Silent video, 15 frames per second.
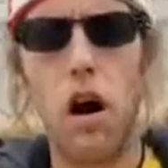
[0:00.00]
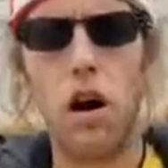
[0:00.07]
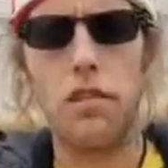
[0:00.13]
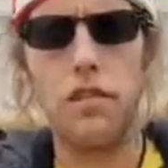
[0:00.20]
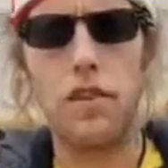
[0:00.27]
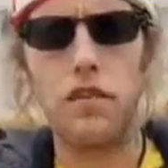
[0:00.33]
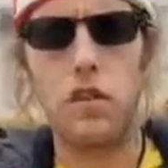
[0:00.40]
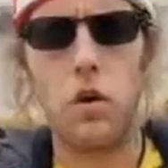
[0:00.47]

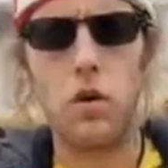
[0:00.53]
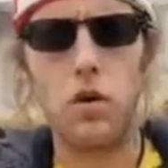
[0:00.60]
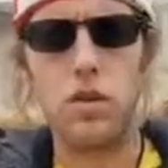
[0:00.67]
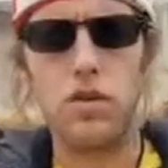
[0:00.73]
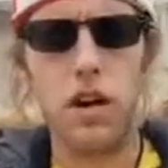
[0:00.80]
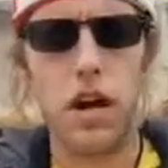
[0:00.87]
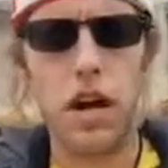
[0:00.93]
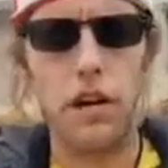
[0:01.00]
office, or
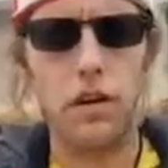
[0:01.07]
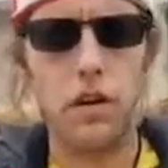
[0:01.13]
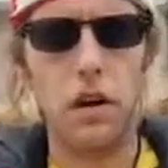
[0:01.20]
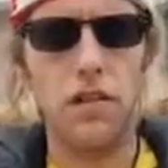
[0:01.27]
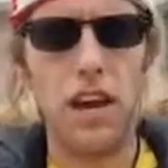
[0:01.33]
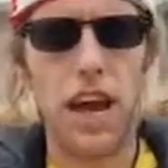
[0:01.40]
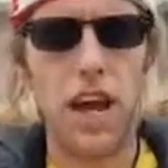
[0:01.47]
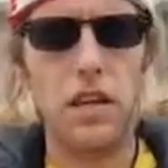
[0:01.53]
title
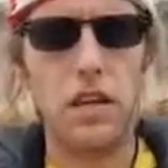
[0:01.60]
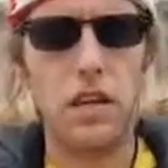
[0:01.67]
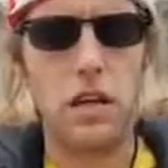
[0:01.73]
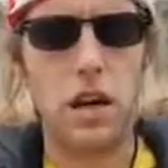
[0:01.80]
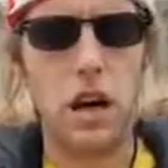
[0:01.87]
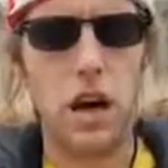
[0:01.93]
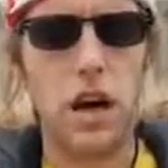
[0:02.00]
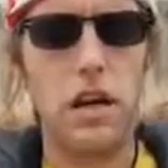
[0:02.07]
of any
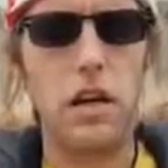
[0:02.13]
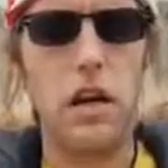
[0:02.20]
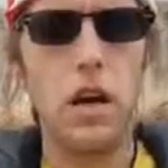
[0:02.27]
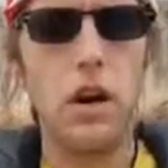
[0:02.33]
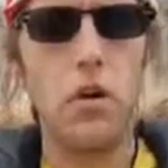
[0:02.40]
kind